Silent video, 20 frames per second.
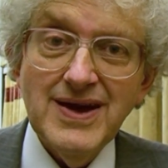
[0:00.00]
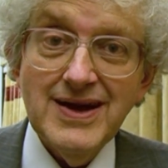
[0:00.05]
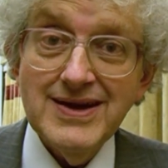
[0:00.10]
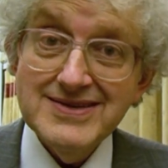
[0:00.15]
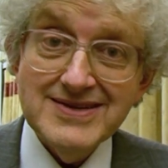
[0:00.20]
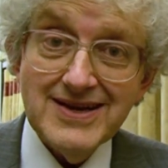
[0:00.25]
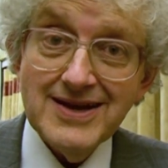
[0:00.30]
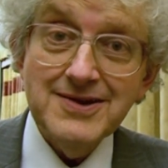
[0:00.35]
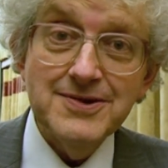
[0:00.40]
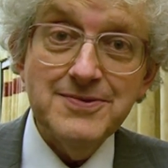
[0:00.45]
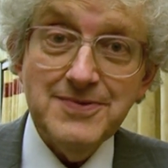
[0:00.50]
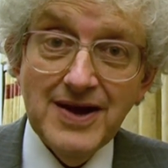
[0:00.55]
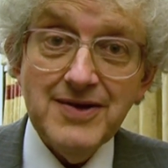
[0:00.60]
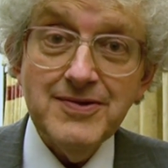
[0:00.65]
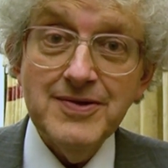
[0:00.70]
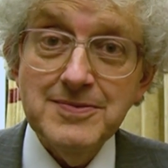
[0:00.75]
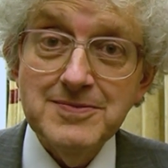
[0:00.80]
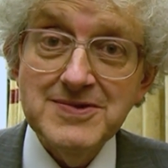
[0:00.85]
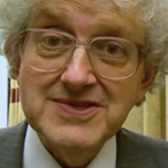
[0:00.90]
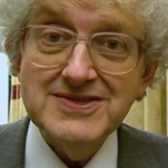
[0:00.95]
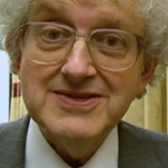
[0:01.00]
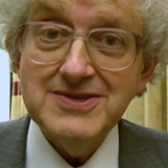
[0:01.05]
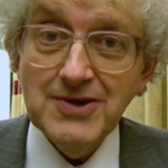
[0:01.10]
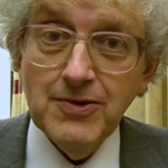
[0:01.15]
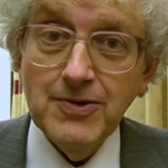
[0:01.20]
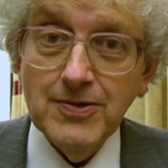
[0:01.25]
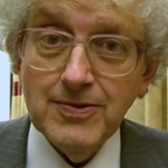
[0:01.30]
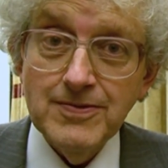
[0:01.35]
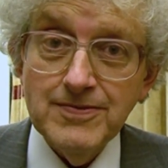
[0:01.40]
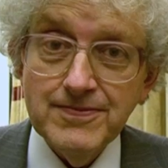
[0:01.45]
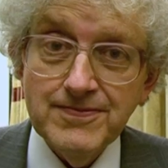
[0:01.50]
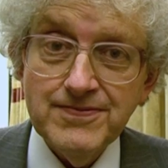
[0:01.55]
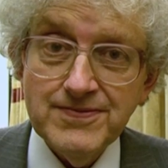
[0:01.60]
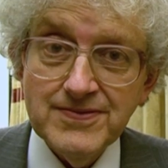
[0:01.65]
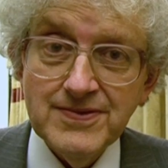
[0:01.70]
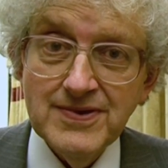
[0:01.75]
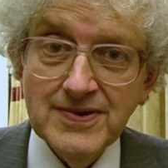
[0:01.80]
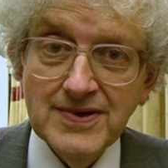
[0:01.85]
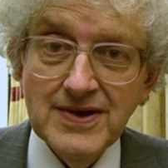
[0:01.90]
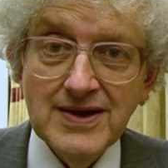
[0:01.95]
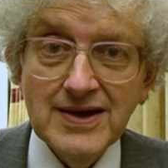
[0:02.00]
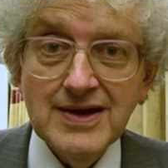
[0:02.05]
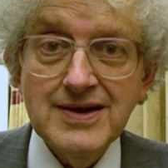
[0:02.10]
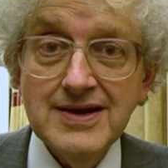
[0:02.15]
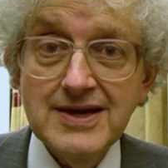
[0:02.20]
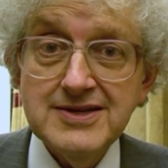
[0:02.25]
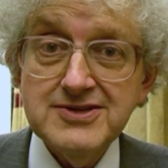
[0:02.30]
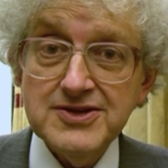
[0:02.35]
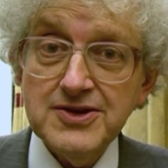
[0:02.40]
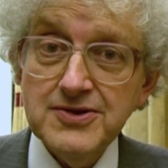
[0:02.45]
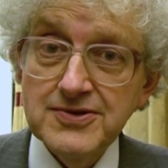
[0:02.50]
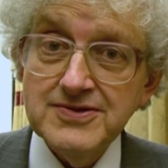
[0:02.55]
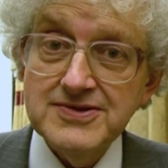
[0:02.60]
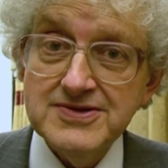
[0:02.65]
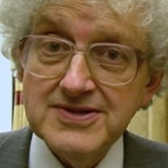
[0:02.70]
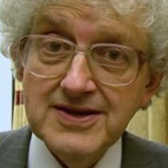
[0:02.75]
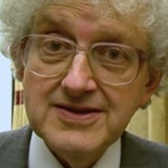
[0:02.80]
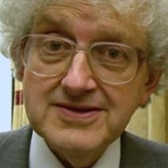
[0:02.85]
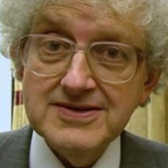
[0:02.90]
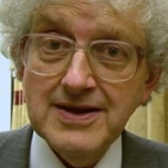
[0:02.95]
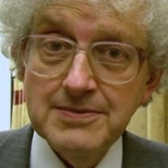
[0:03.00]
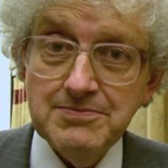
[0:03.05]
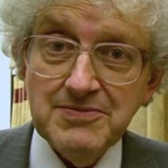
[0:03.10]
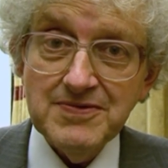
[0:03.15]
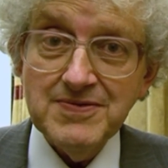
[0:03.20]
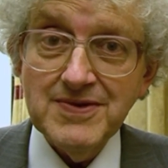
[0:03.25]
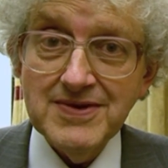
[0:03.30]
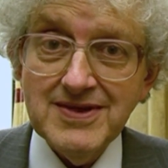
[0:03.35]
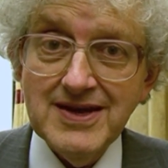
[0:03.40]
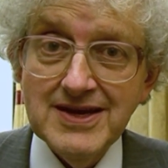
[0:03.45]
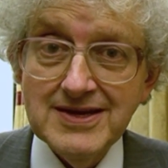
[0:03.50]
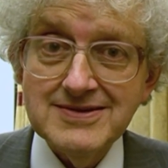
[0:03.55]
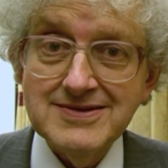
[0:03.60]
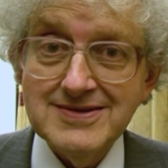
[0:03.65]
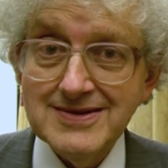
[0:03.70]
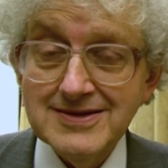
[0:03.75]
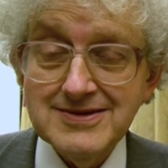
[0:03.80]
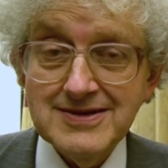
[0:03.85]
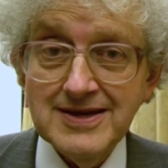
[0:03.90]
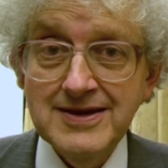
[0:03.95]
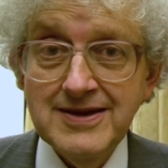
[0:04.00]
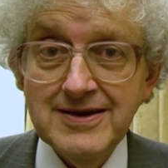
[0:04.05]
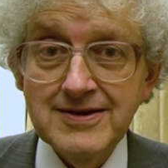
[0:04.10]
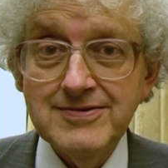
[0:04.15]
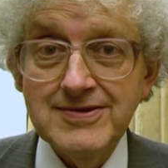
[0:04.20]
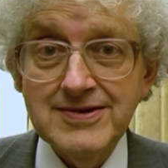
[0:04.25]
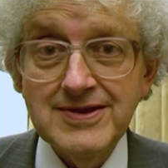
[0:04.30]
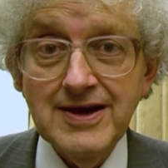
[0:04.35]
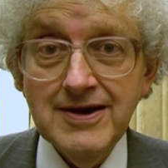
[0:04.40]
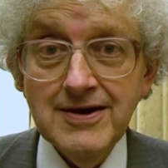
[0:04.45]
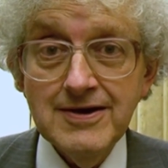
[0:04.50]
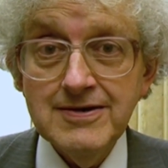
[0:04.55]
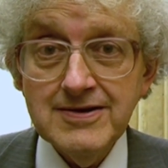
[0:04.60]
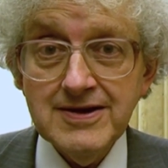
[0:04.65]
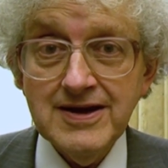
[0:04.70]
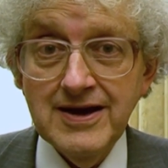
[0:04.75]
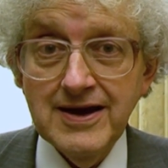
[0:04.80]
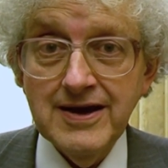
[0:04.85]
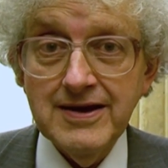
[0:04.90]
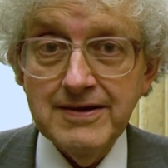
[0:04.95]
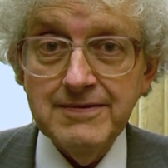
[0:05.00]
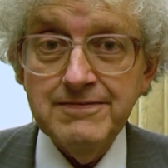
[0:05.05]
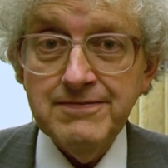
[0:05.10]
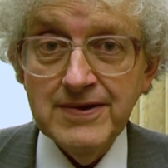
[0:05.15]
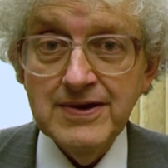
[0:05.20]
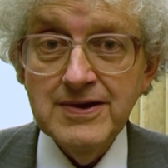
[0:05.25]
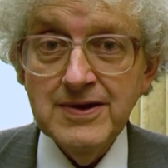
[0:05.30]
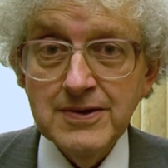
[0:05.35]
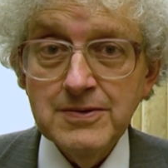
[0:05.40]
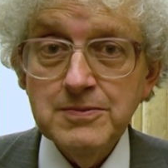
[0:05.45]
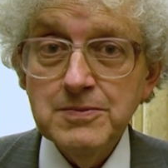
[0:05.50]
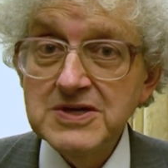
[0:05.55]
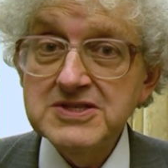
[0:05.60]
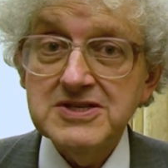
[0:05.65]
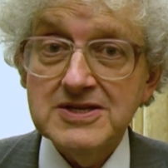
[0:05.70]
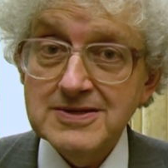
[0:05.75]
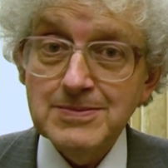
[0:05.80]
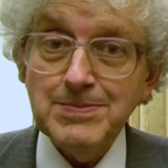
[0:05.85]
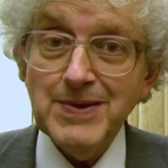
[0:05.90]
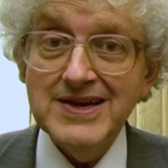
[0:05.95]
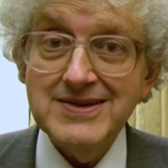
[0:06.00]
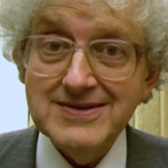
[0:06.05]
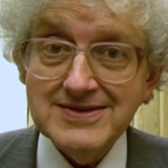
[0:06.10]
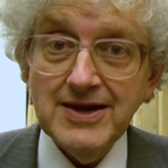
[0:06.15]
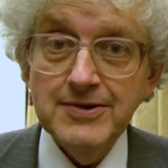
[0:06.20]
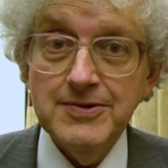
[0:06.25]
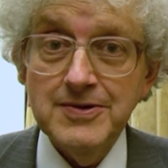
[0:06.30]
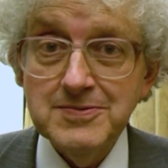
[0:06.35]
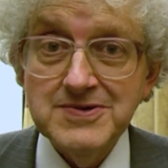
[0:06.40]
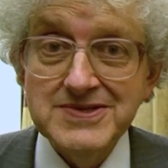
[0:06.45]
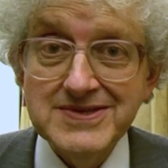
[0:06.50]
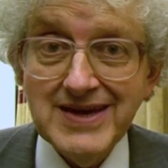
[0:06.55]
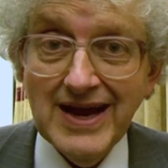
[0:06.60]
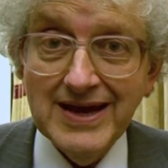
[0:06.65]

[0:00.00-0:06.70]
I tell you how it was solved, let's go and see some of the things that are here in the archive, which explains how it was